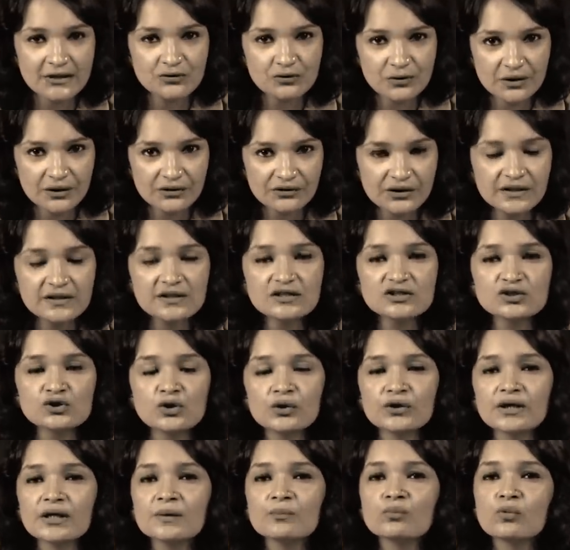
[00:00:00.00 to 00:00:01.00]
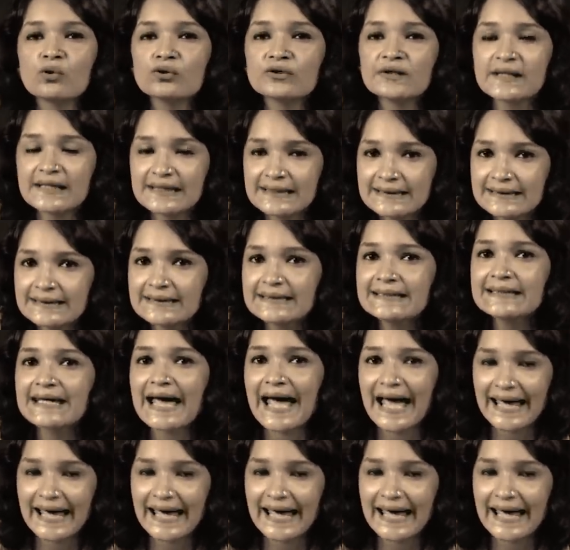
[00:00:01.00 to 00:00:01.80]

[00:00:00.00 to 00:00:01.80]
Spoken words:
You can read the story in both Hindi